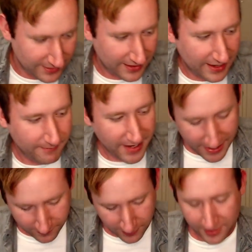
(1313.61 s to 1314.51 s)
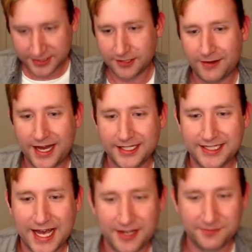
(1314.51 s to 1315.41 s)
I may have lost the wax,
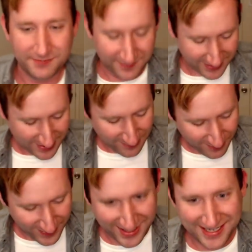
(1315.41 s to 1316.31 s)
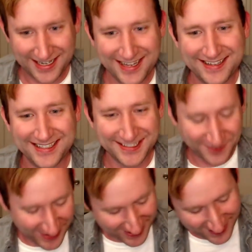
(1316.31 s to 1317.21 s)
Adam. But this is
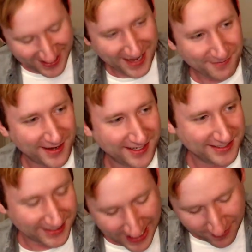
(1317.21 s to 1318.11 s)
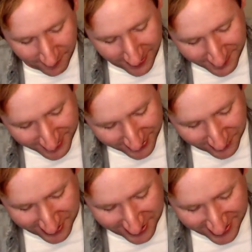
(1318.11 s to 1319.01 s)
funny. Yeah, Monica, just laugh at my
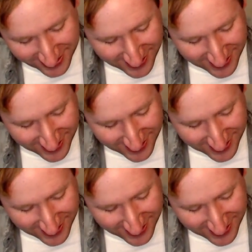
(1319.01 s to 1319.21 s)
misfortune.